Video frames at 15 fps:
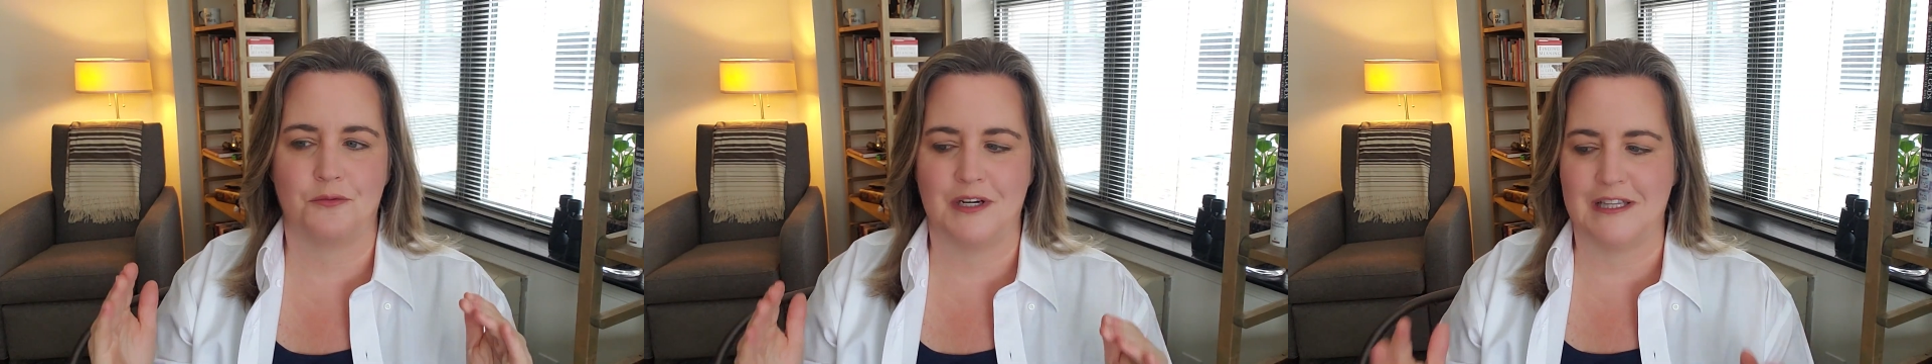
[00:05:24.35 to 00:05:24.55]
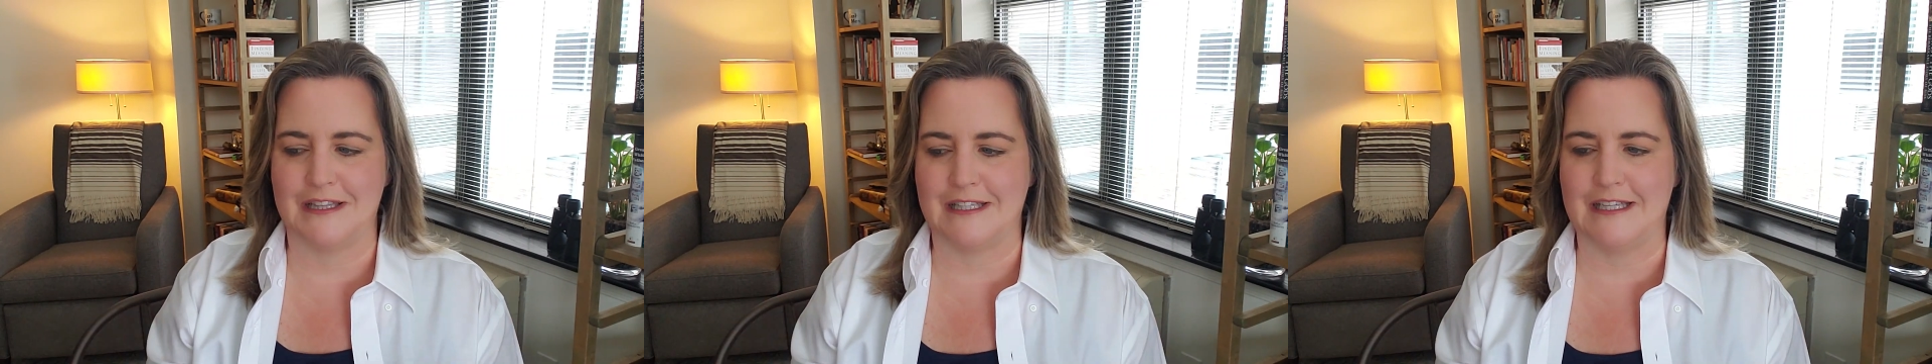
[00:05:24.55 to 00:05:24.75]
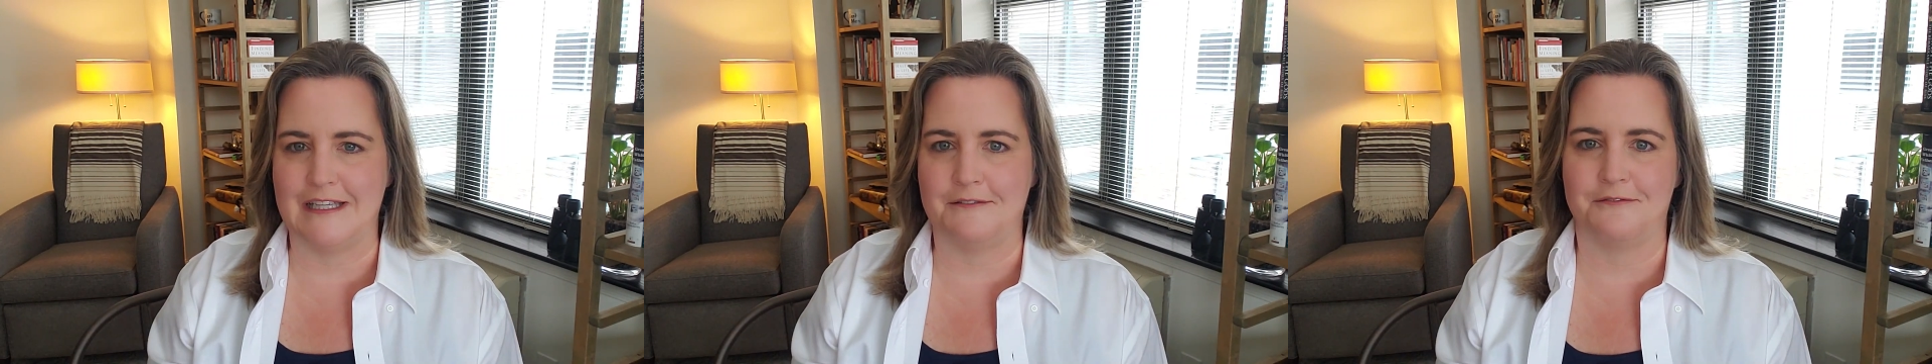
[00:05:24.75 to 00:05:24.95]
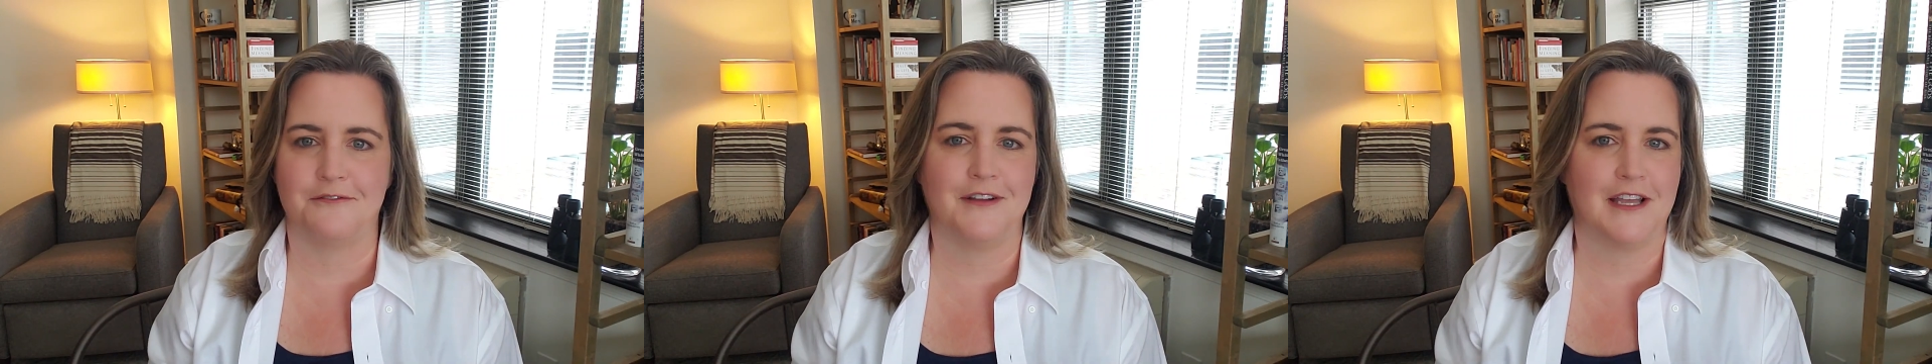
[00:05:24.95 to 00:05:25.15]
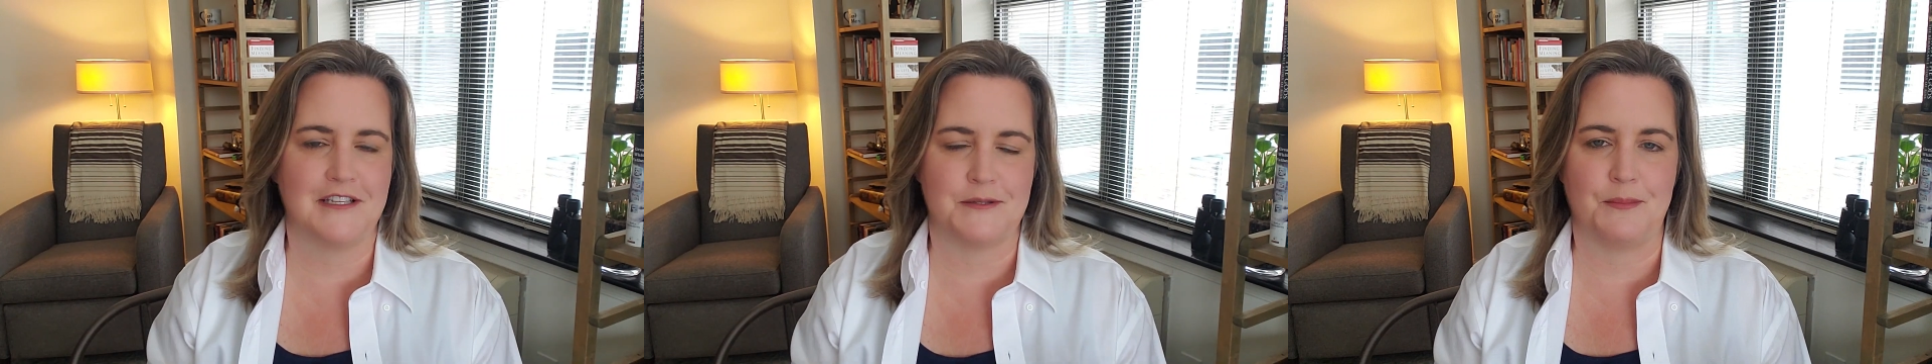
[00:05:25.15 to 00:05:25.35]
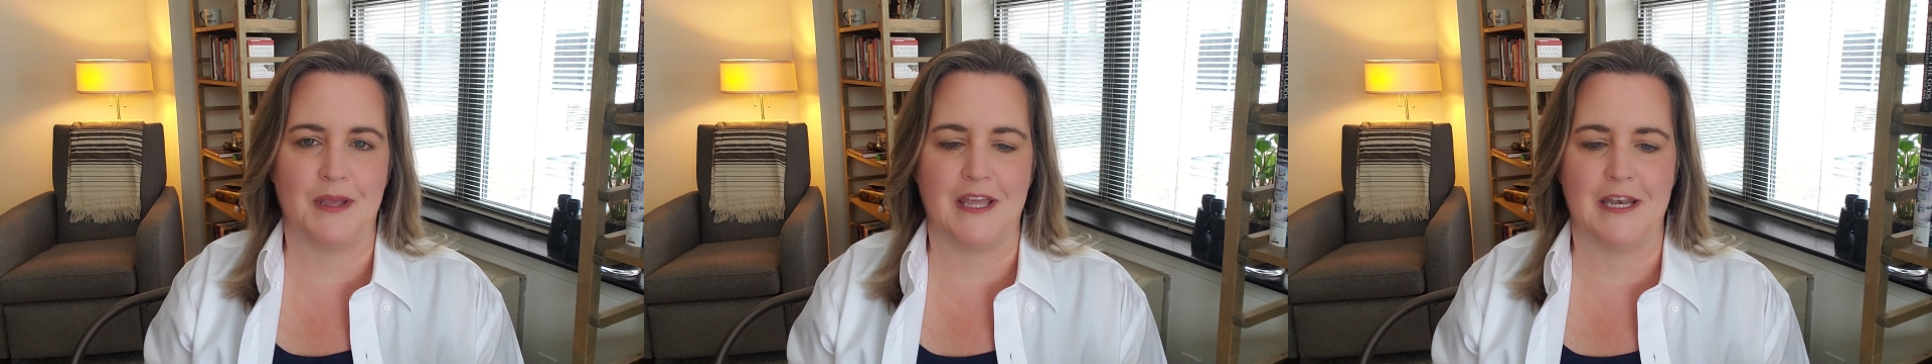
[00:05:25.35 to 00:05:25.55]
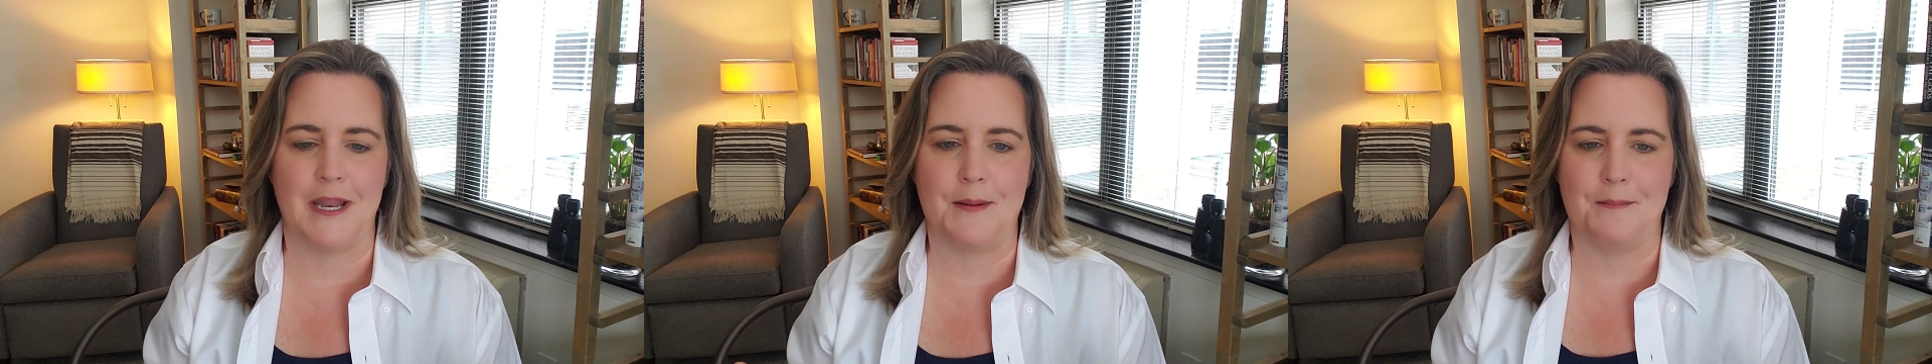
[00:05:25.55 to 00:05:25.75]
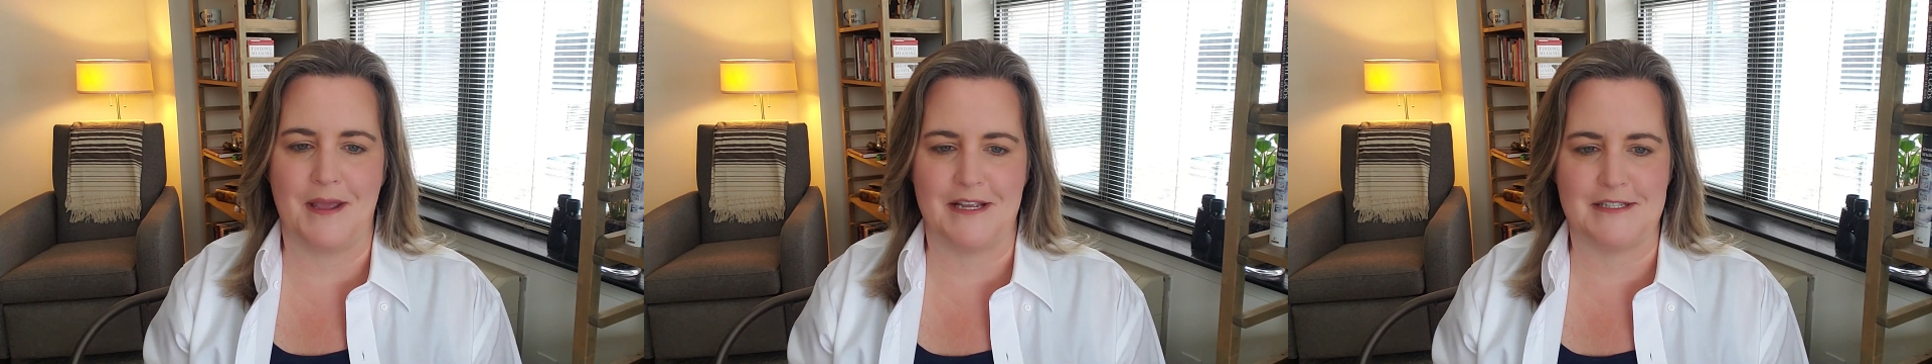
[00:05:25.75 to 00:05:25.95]
relief has been
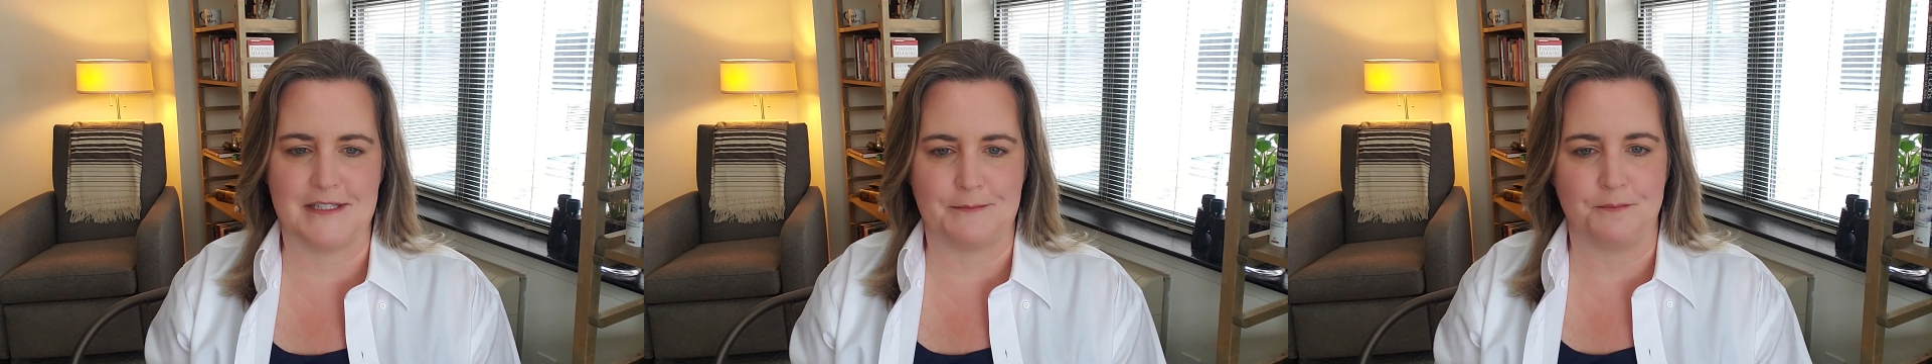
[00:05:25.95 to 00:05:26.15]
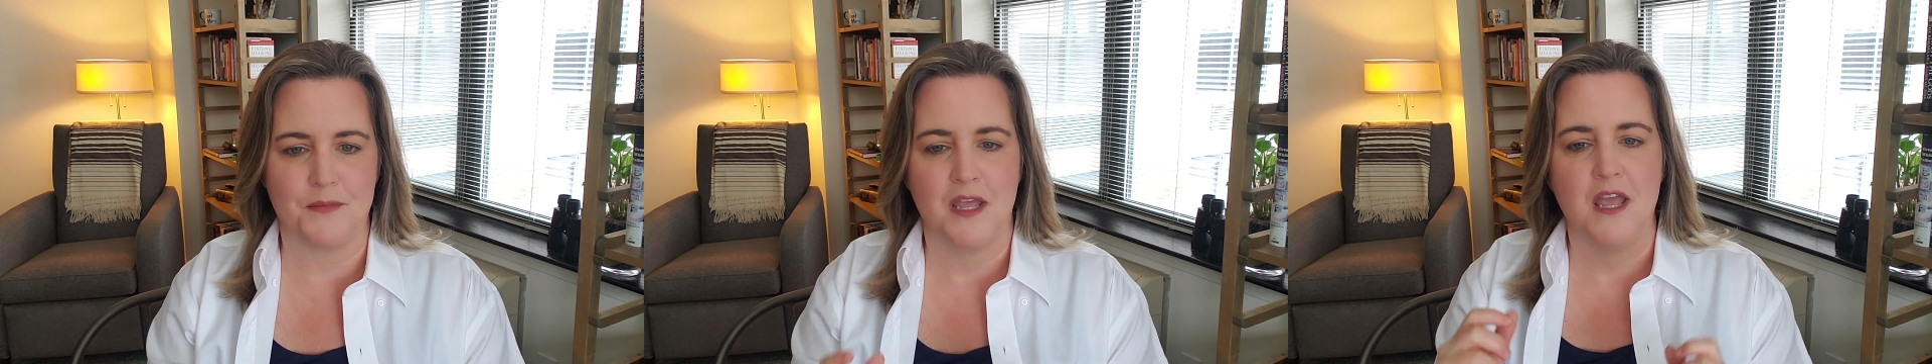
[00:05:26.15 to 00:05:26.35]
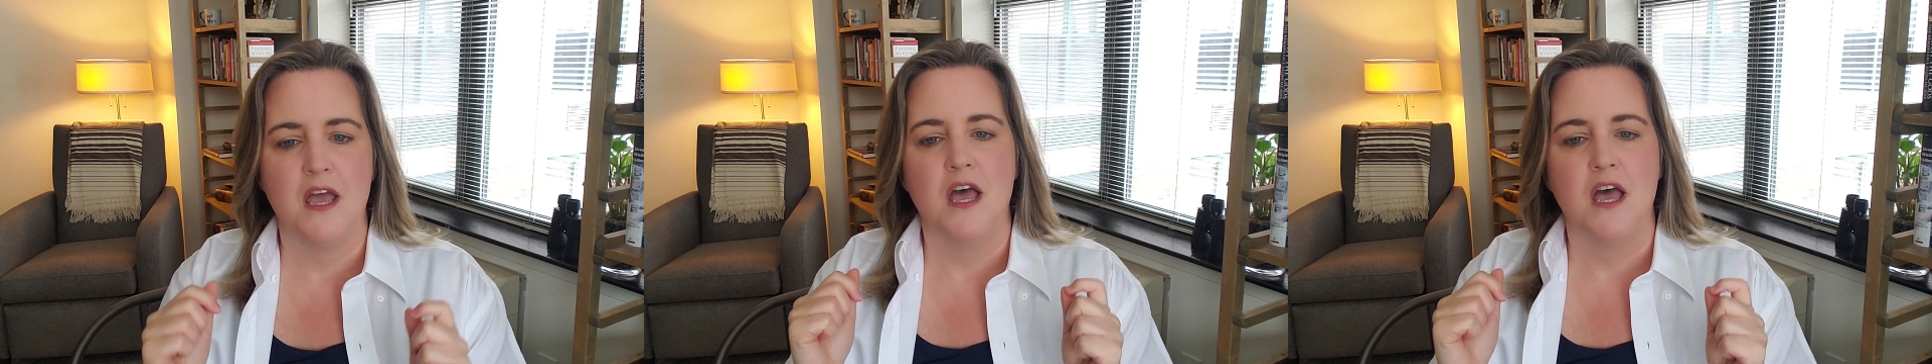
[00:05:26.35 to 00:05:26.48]
amazing.